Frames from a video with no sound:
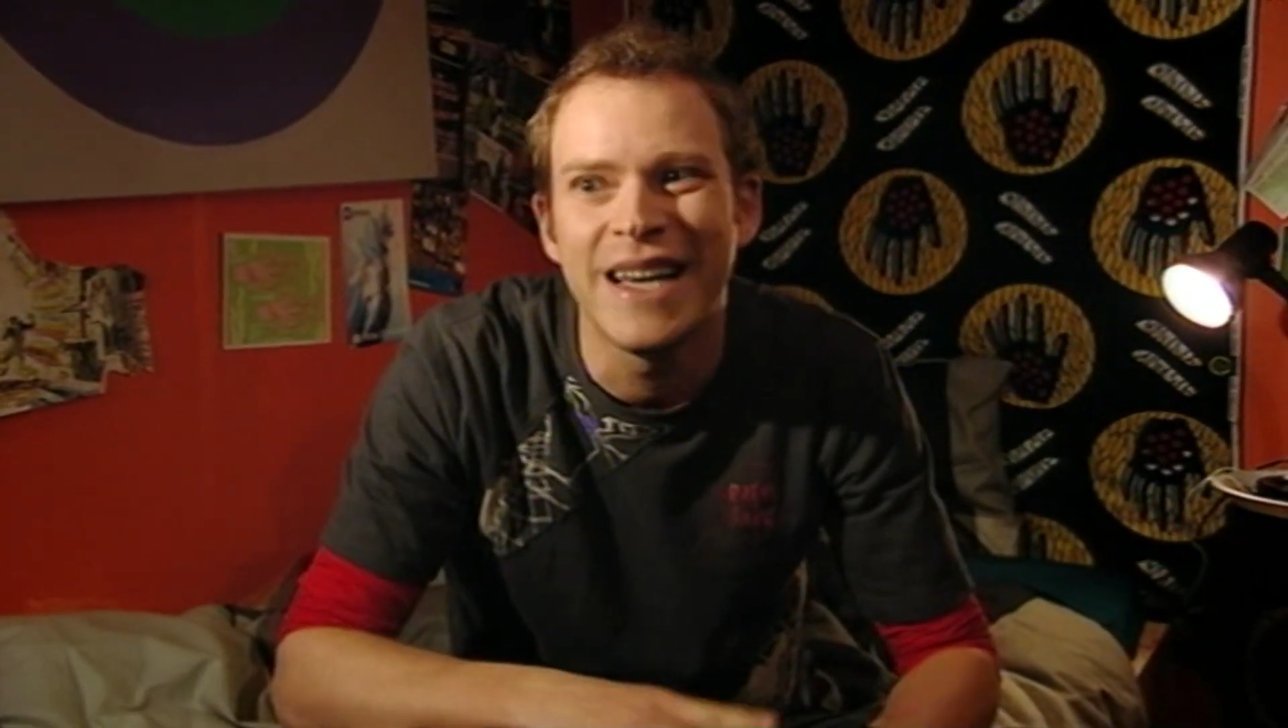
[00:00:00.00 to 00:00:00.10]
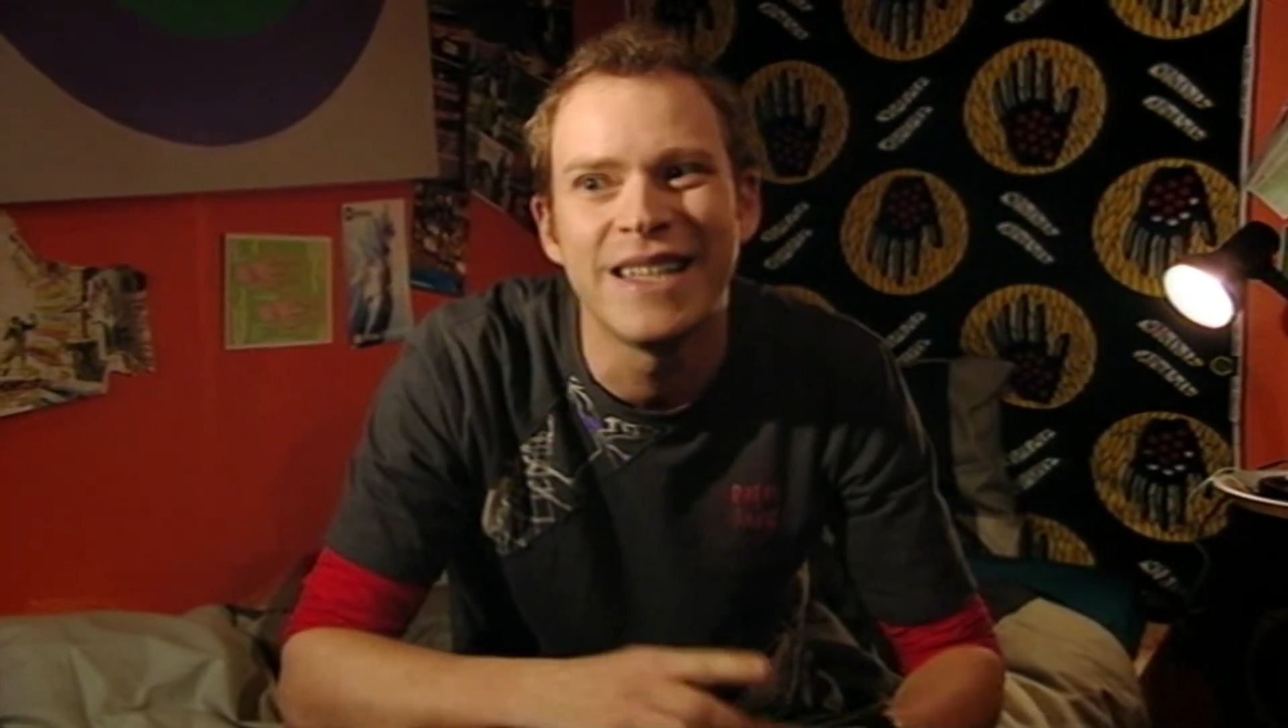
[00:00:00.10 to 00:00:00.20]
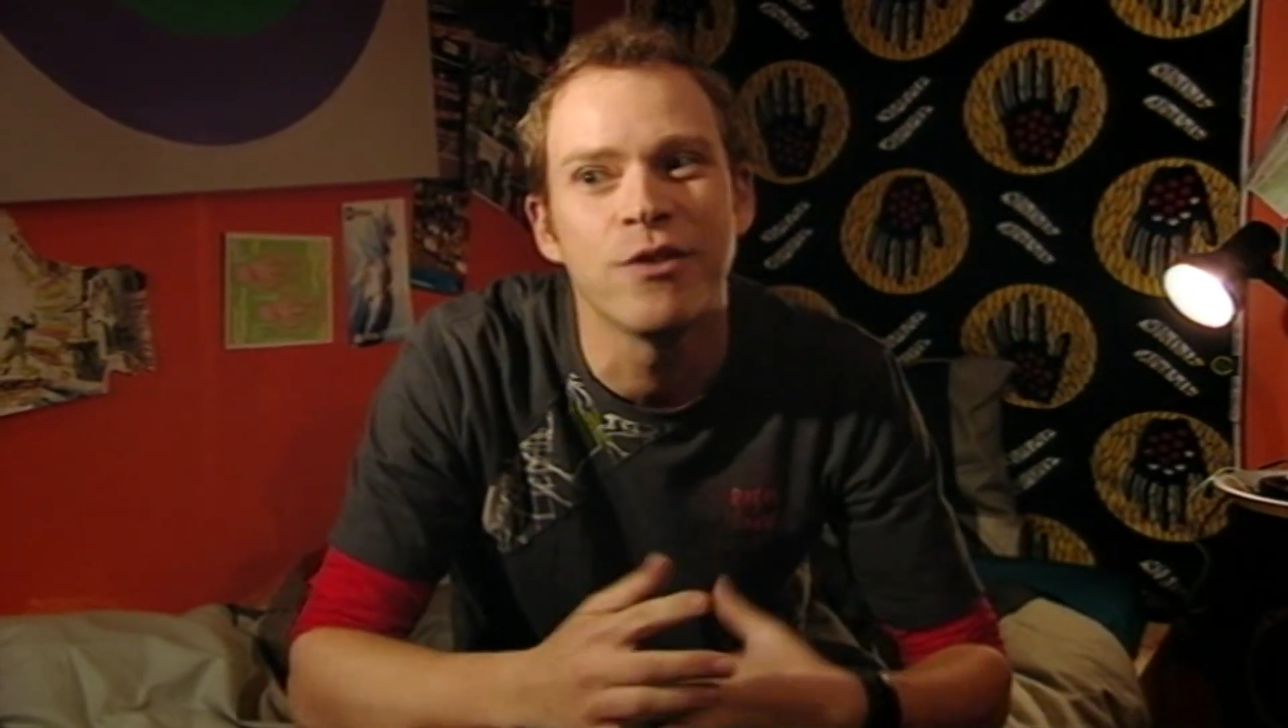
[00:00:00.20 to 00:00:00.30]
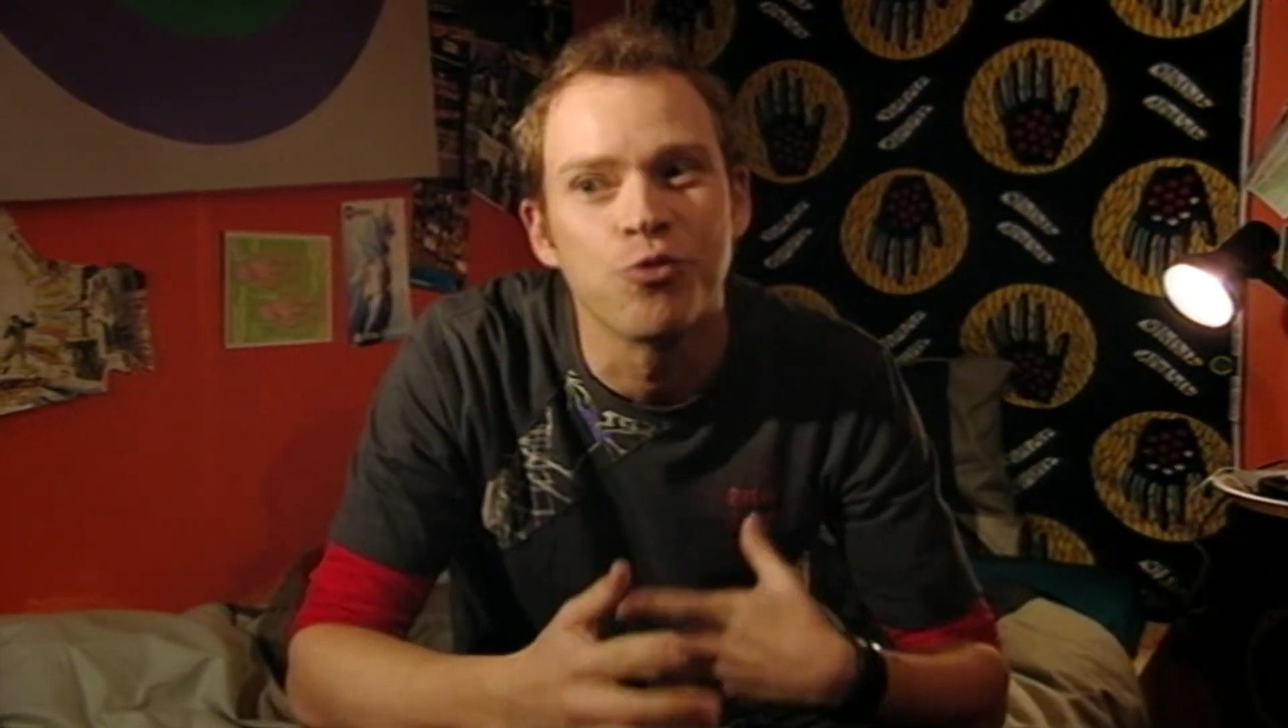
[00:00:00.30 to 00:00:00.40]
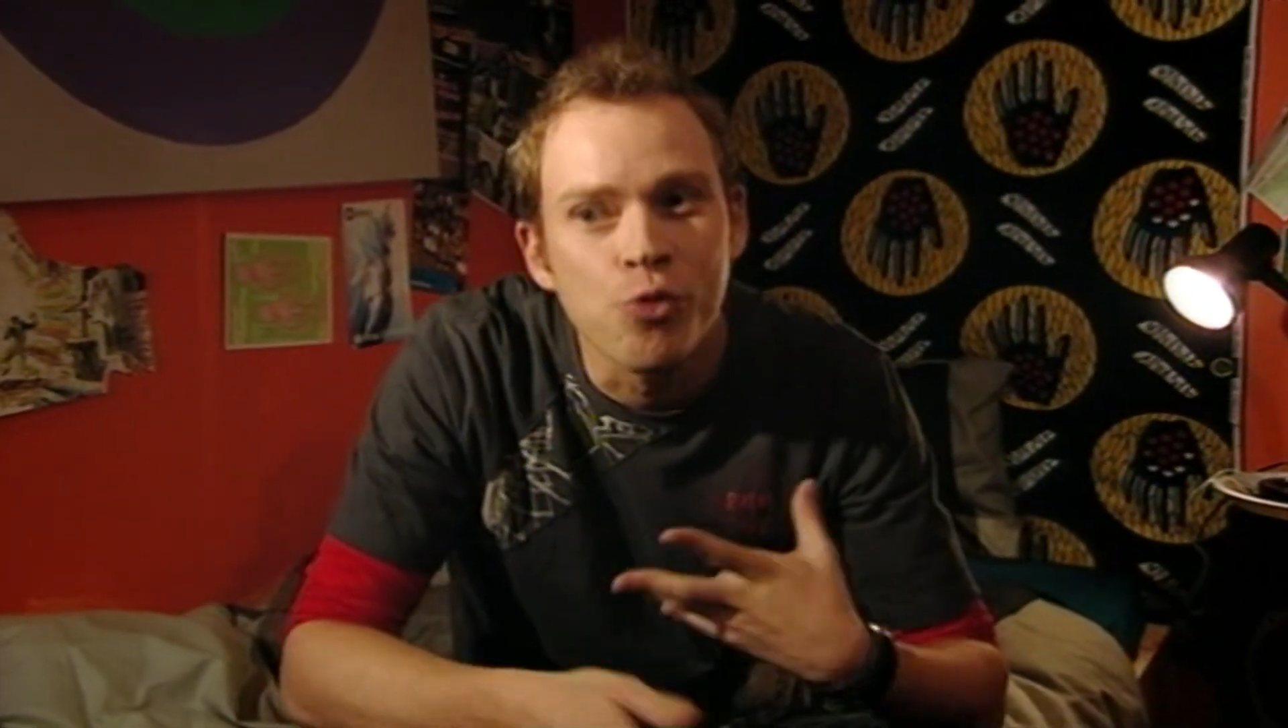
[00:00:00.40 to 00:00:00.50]

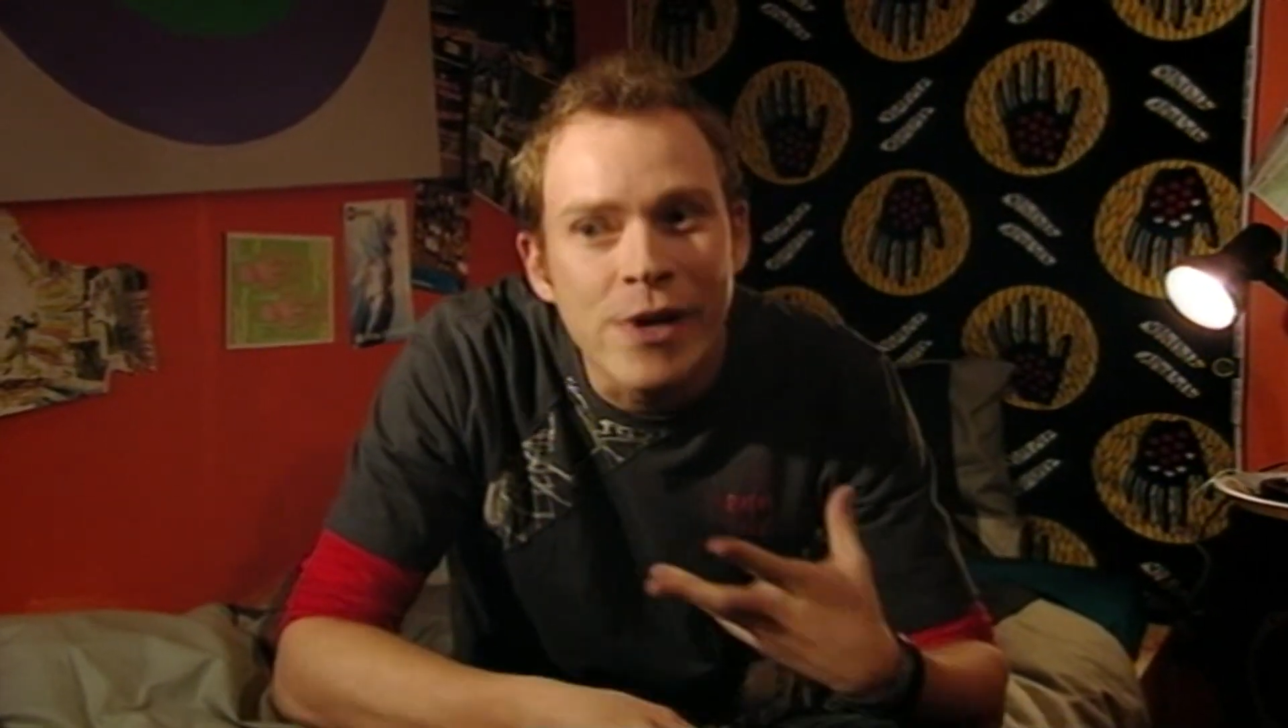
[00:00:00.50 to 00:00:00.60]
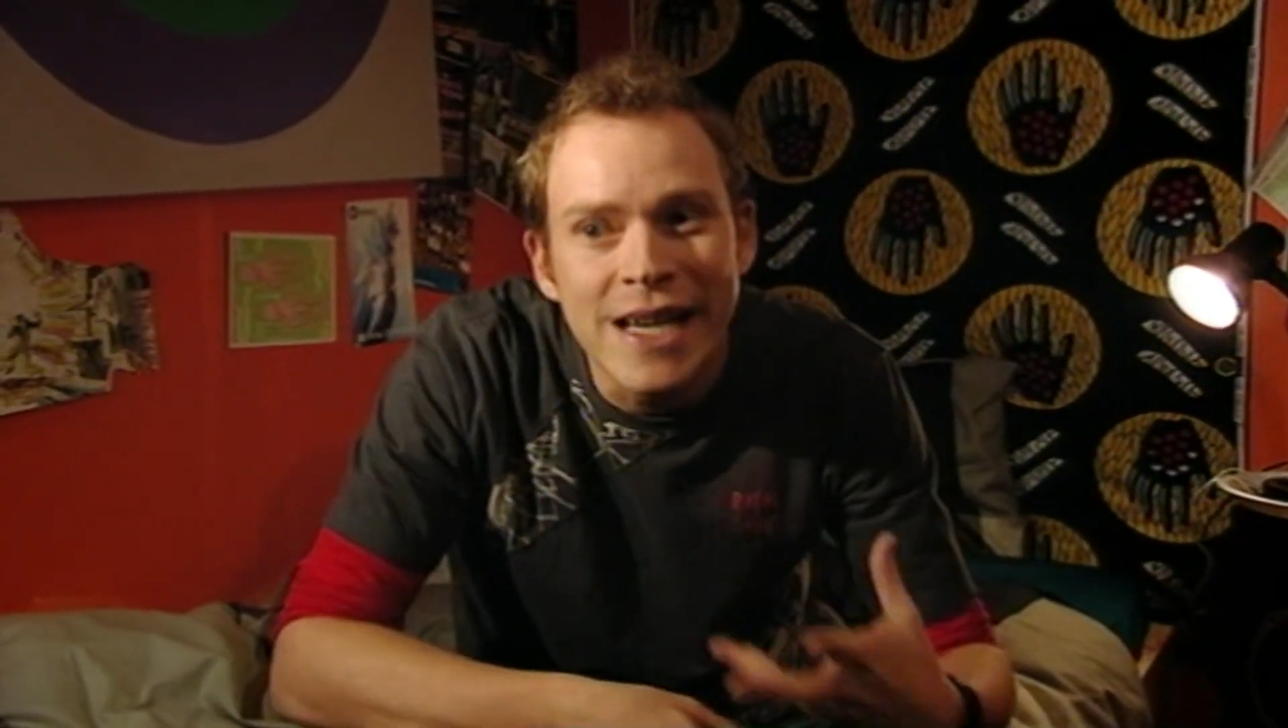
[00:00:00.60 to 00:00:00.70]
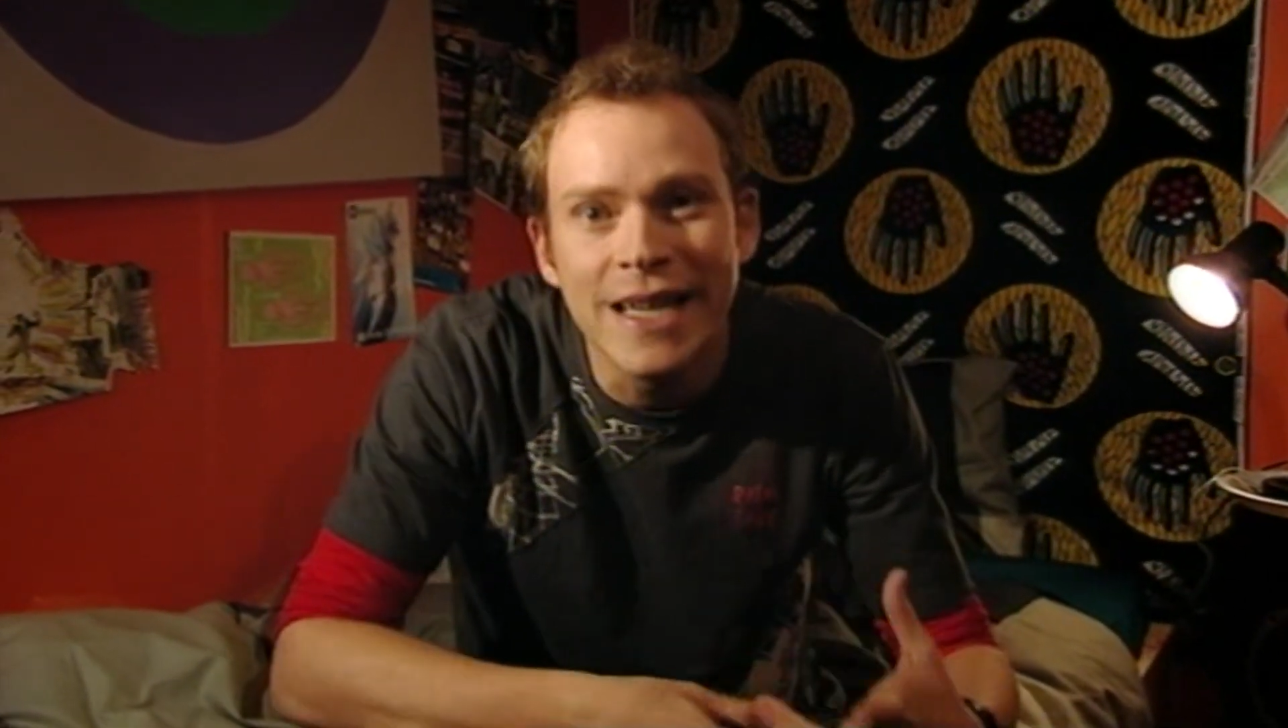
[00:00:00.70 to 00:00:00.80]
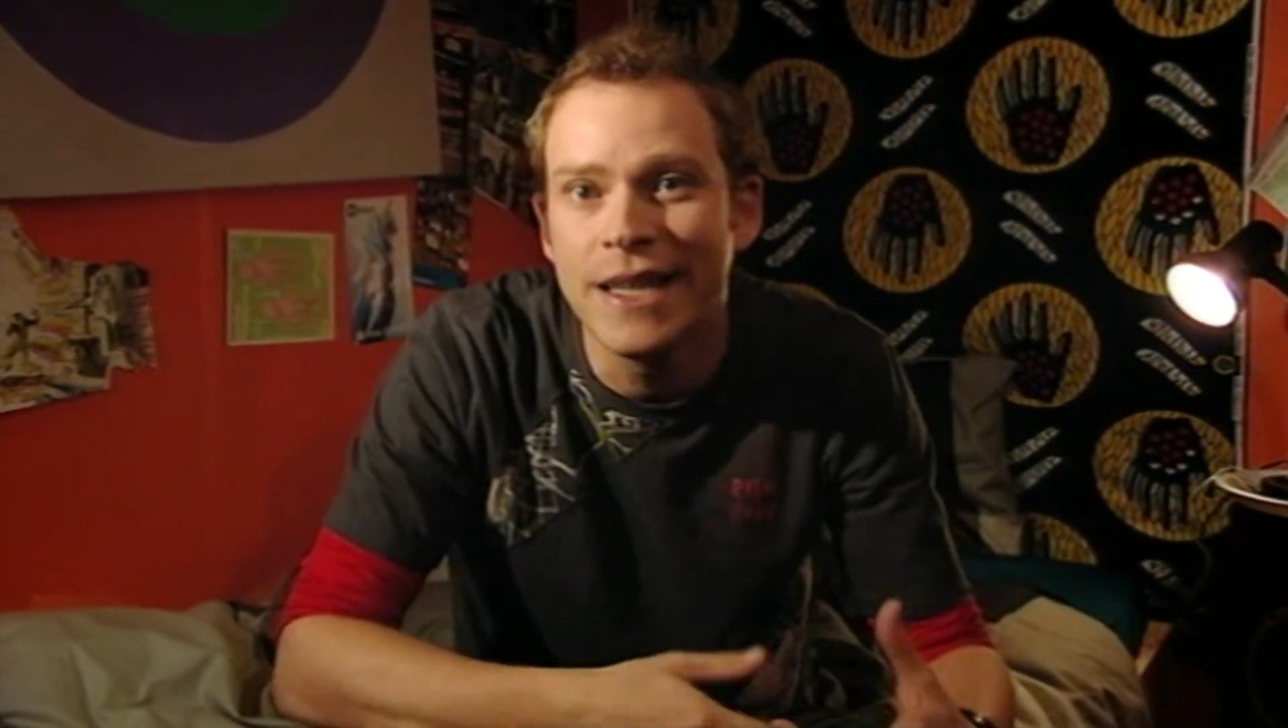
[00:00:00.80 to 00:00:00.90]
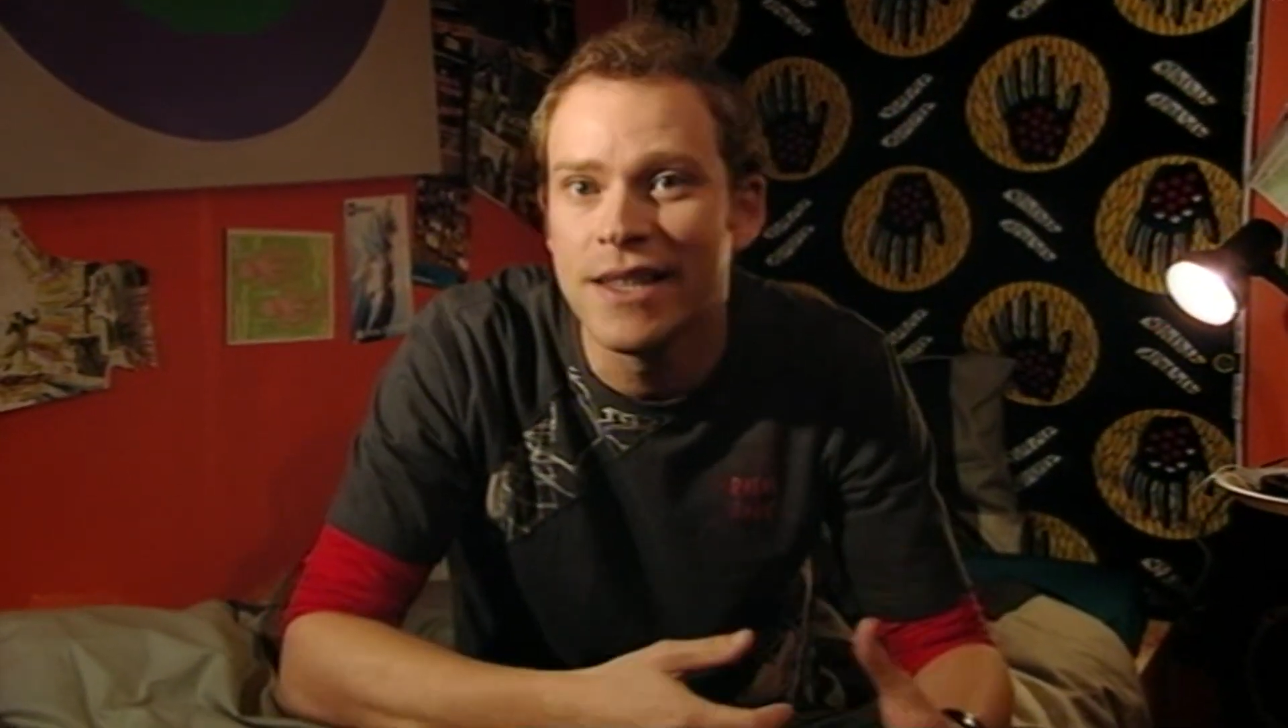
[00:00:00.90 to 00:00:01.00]
is it
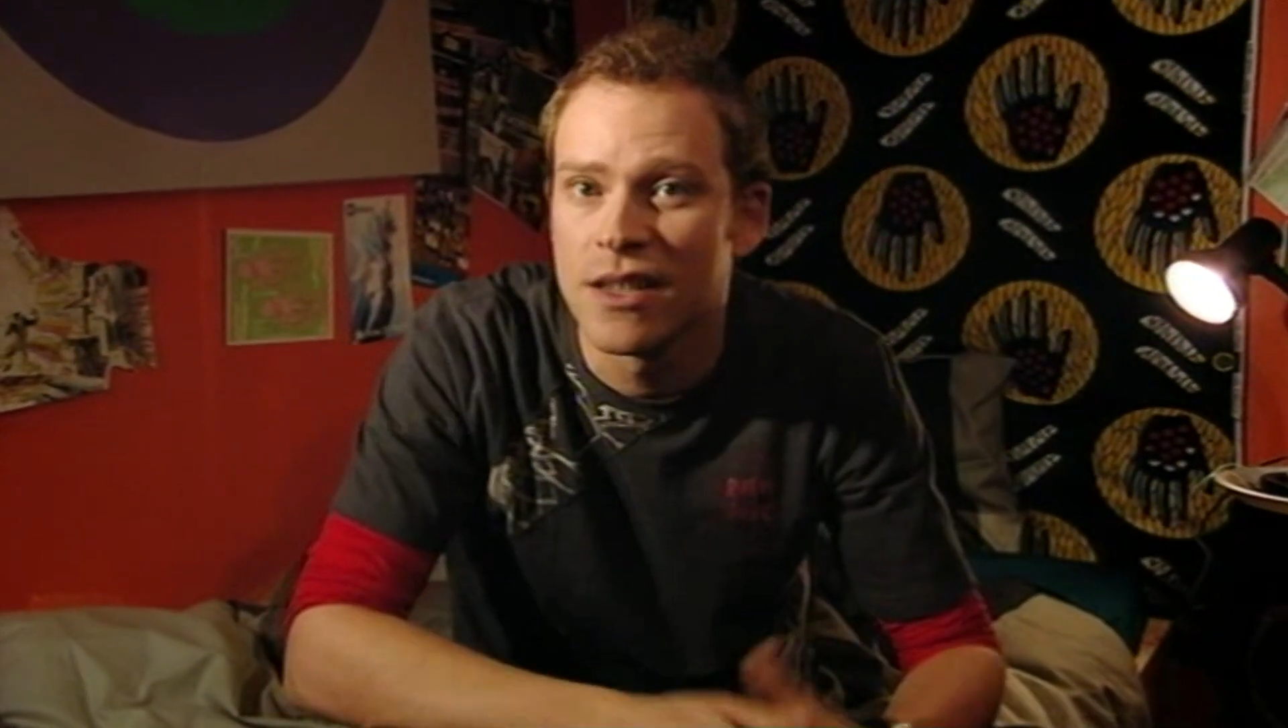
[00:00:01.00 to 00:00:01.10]
really